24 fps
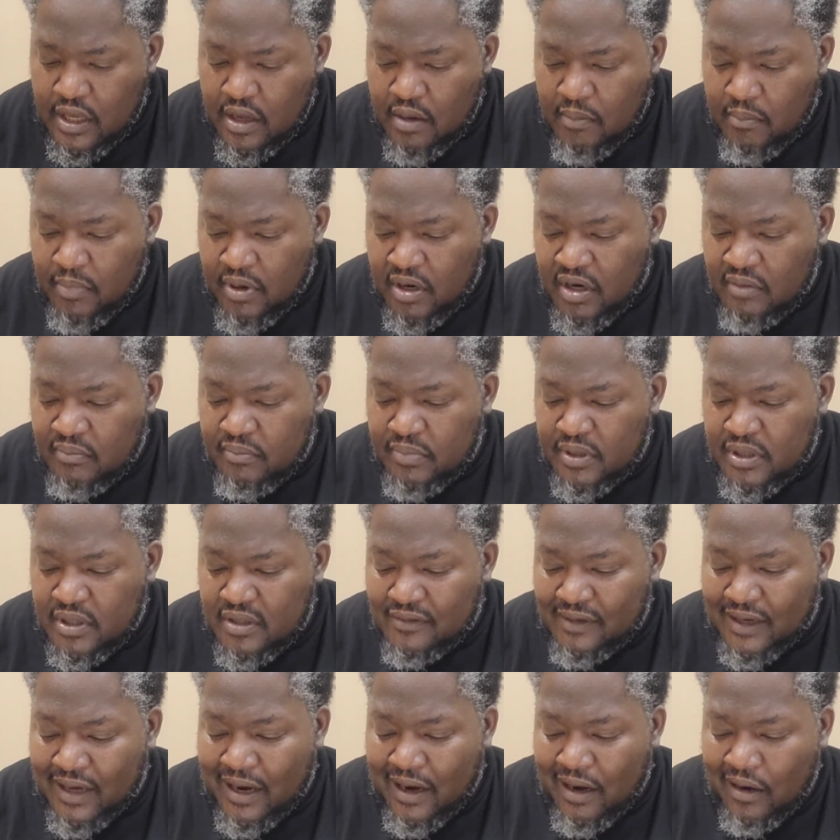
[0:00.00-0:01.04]
But
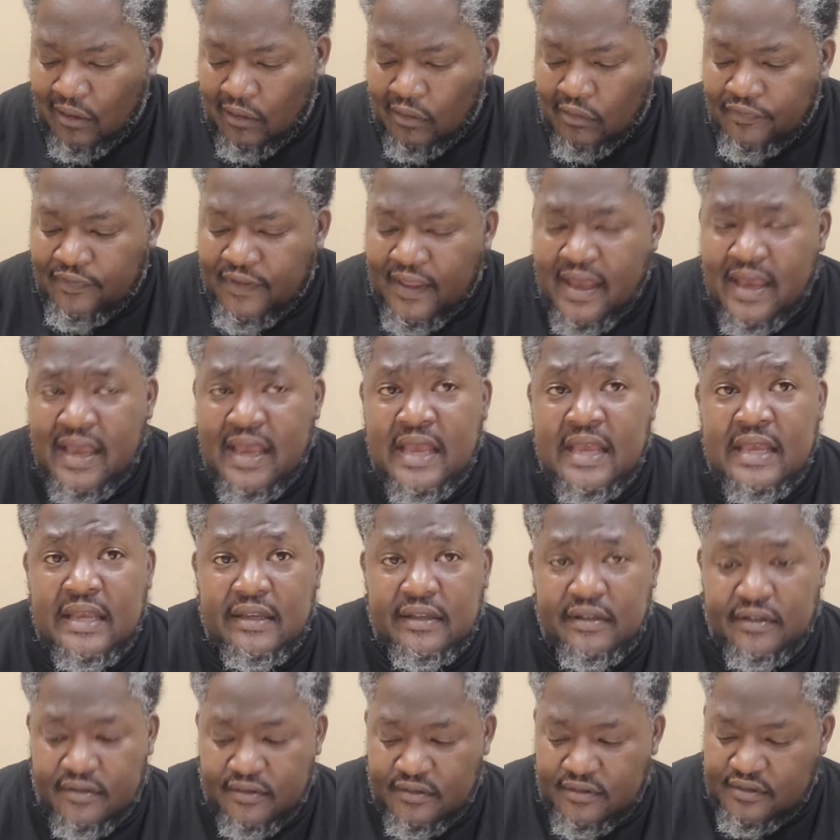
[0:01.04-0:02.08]
above all
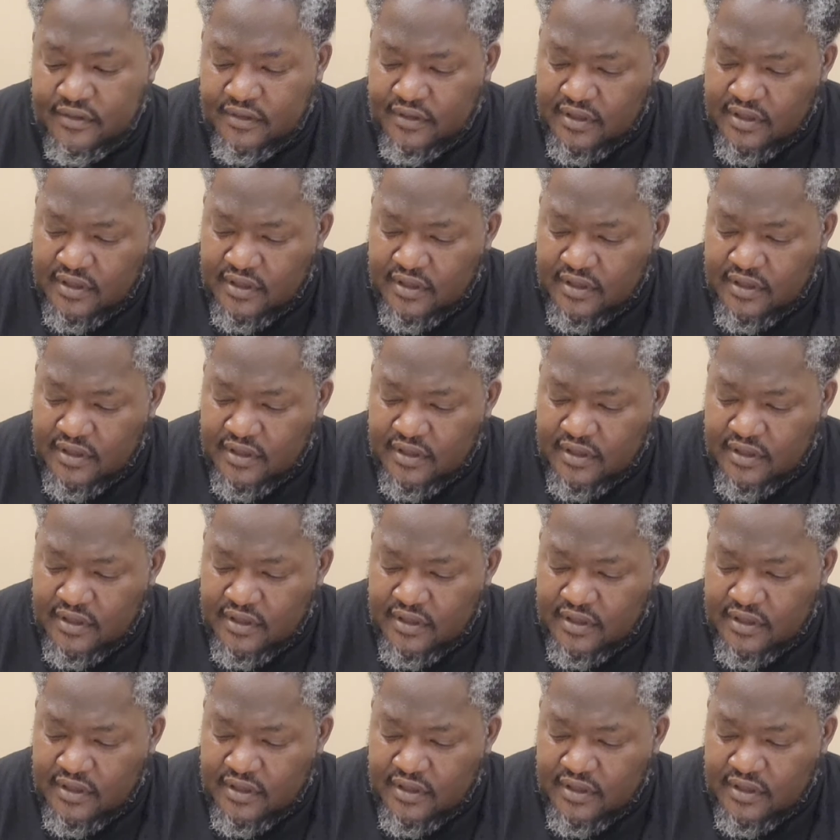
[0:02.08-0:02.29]
things,